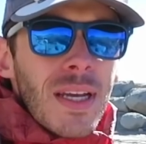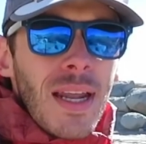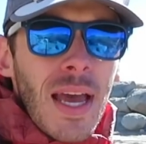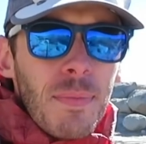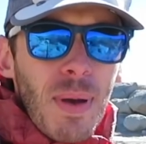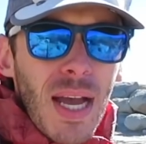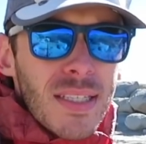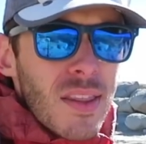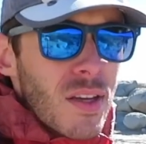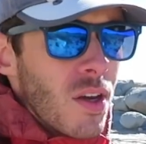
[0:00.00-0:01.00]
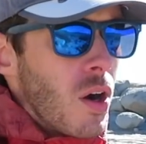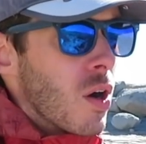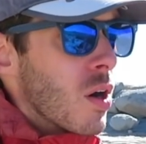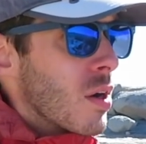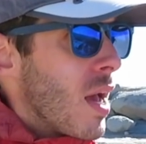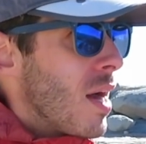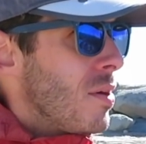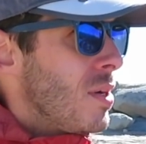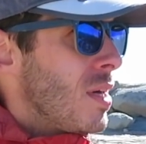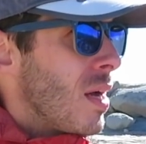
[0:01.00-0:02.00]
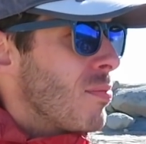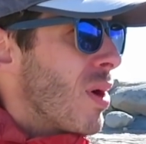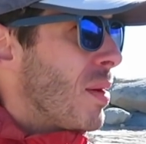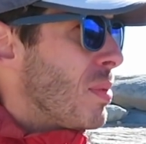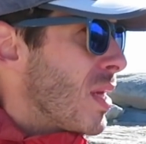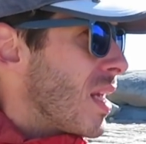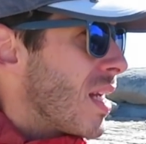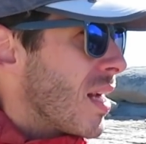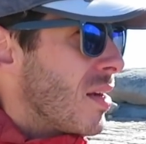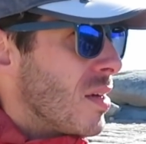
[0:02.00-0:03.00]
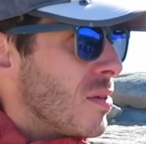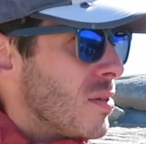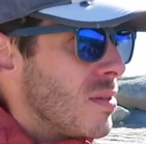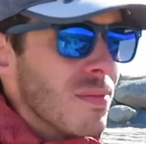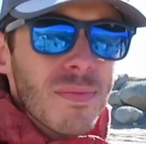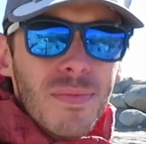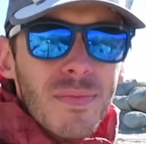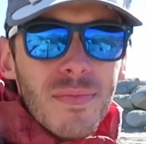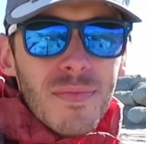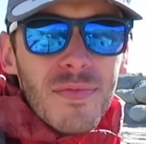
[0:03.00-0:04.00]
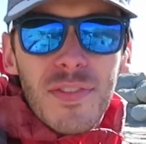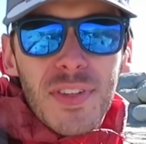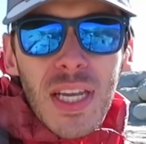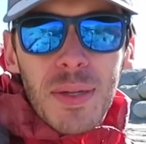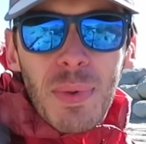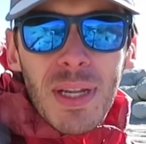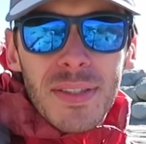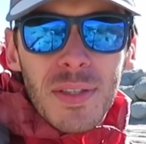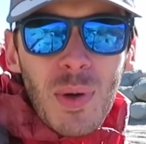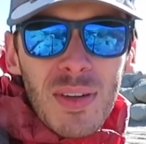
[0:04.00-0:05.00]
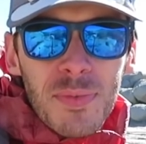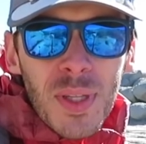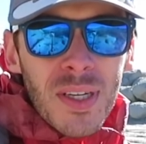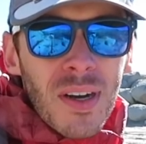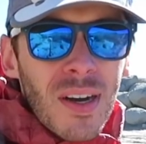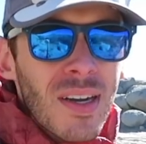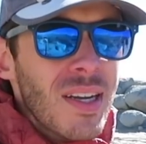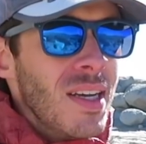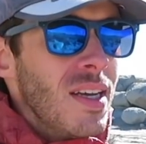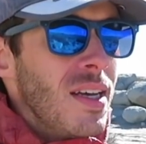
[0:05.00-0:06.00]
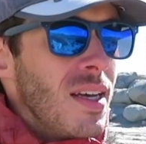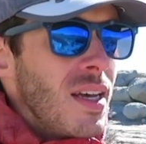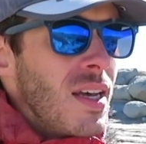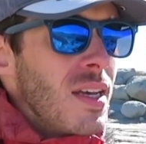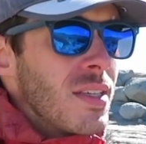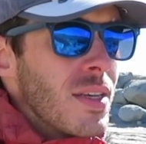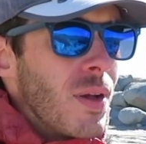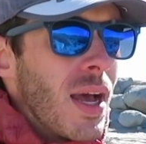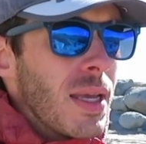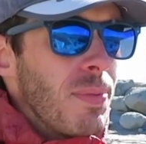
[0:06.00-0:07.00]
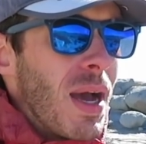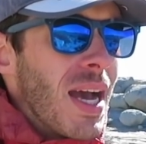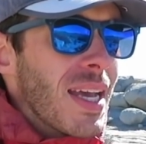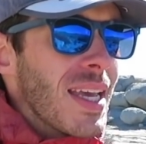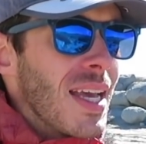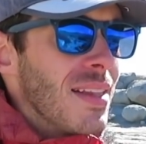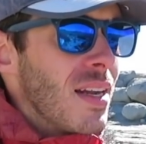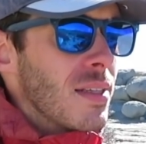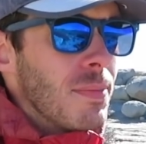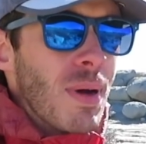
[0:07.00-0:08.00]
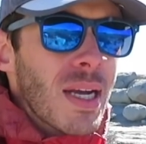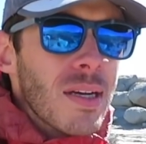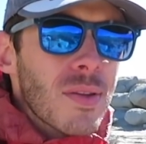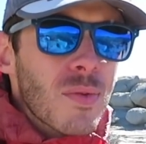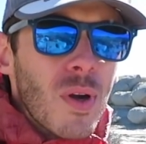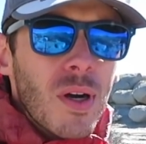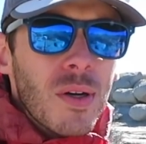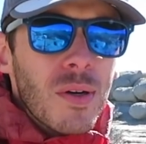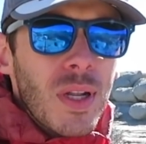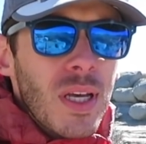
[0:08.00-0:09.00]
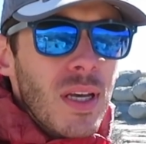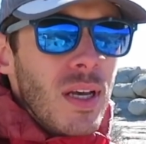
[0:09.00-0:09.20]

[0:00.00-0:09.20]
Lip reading: Gonna head back to the car now. I'm probably, I don't know, 15 minutes away from the car. So I'll hike back and then I'll get back on the road.